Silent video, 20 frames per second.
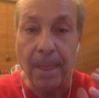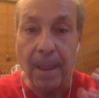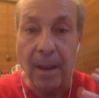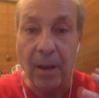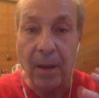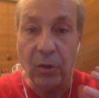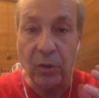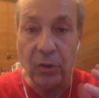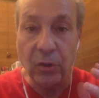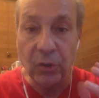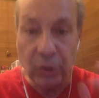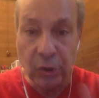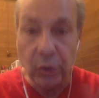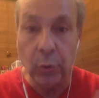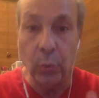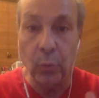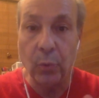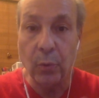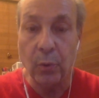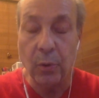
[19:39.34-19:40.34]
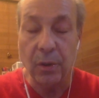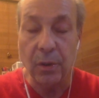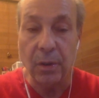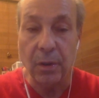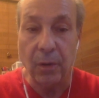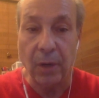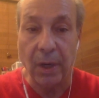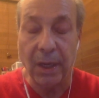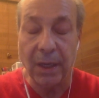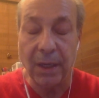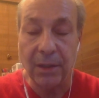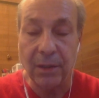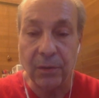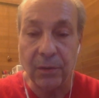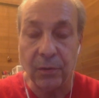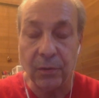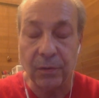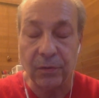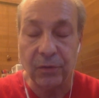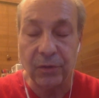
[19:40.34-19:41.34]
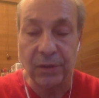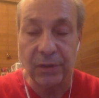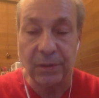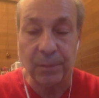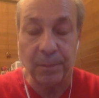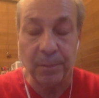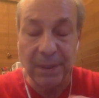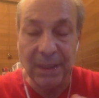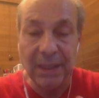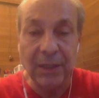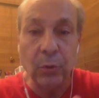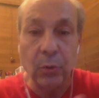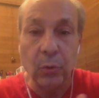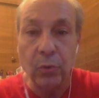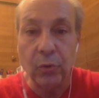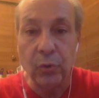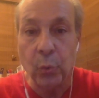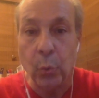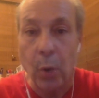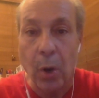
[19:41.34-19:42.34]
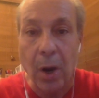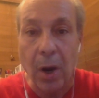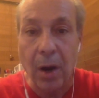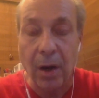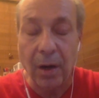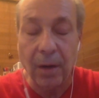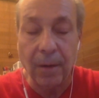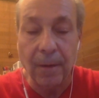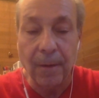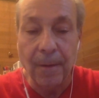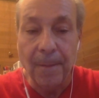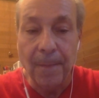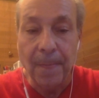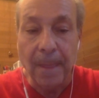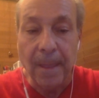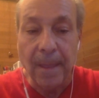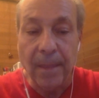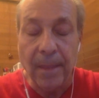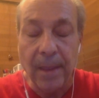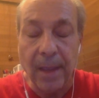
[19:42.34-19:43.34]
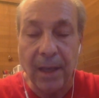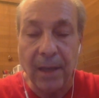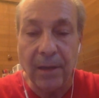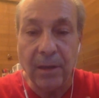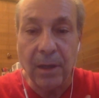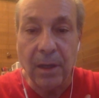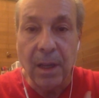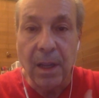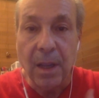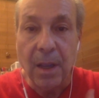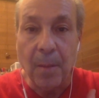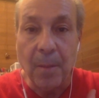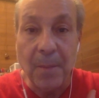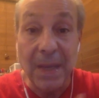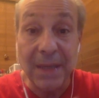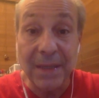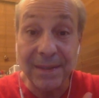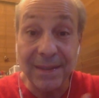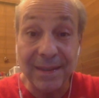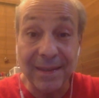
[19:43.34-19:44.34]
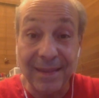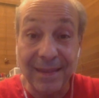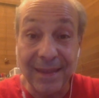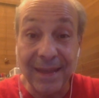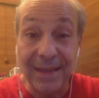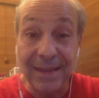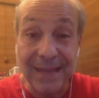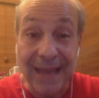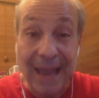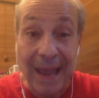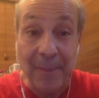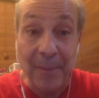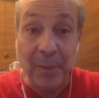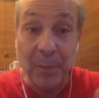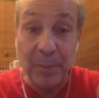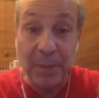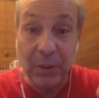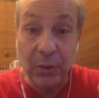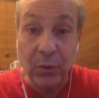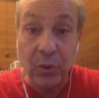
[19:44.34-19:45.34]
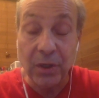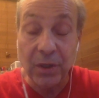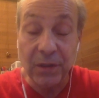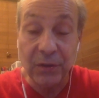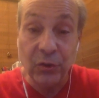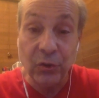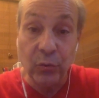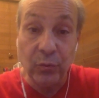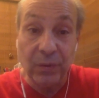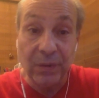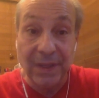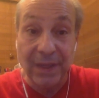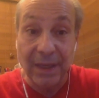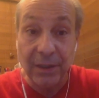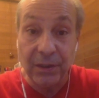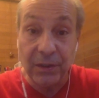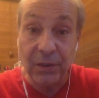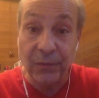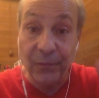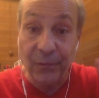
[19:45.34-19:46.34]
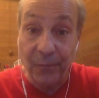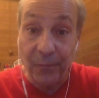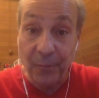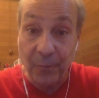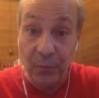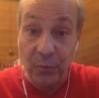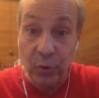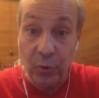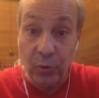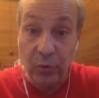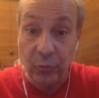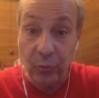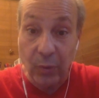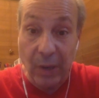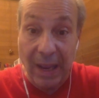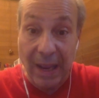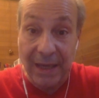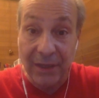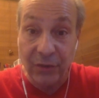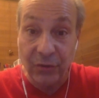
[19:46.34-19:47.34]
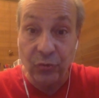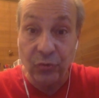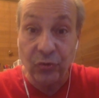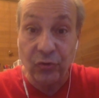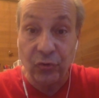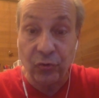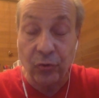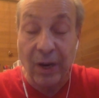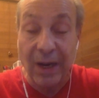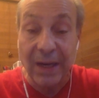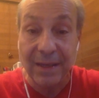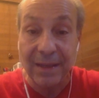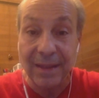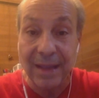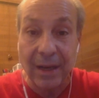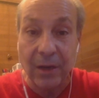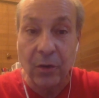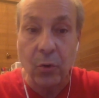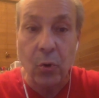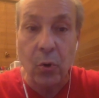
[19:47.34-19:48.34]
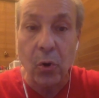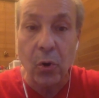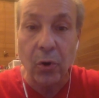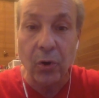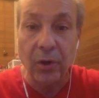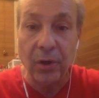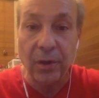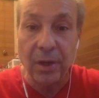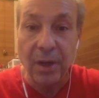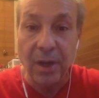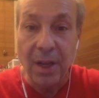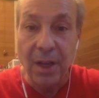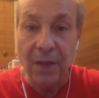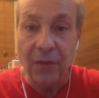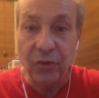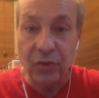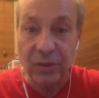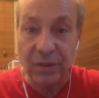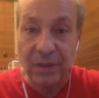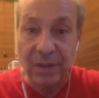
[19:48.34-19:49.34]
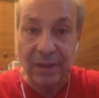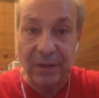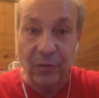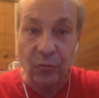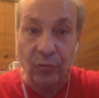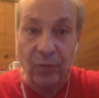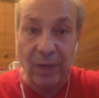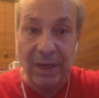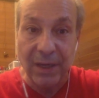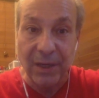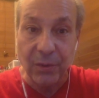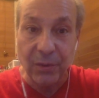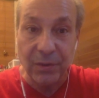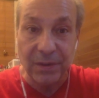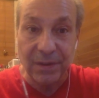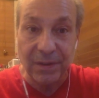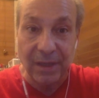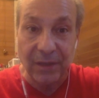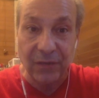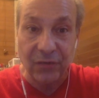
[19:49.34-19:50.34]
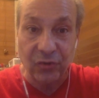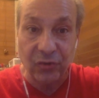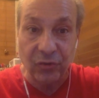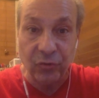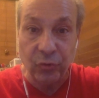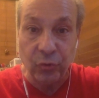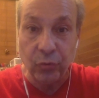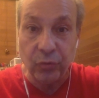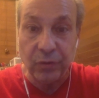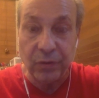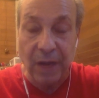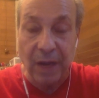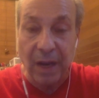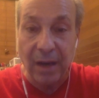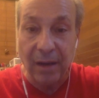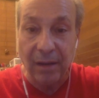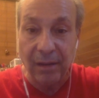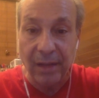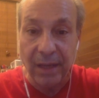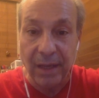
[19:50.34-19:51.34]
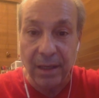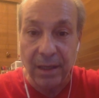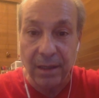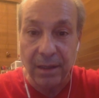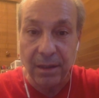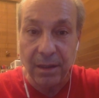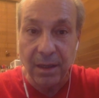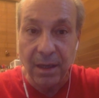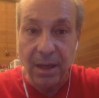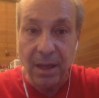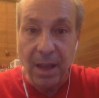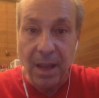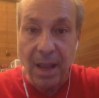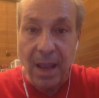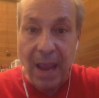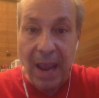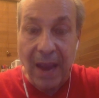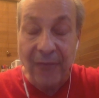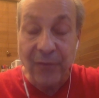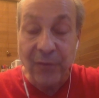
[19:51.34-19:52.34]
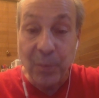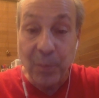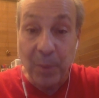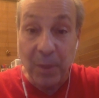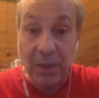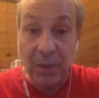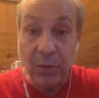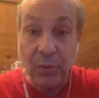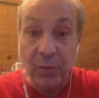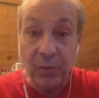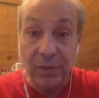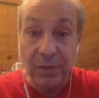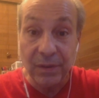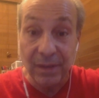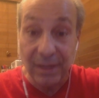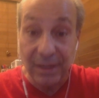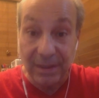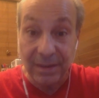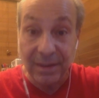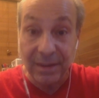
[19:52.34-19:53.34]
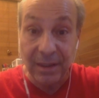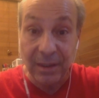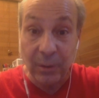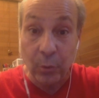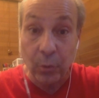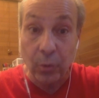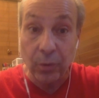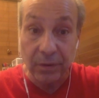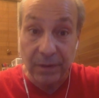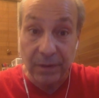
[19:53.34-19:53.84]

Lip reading: you, right? You're just being who you are, then amazing things happen, because you tend to, as you strike that chord, just like a radio station, you dial in, everybody who's listening or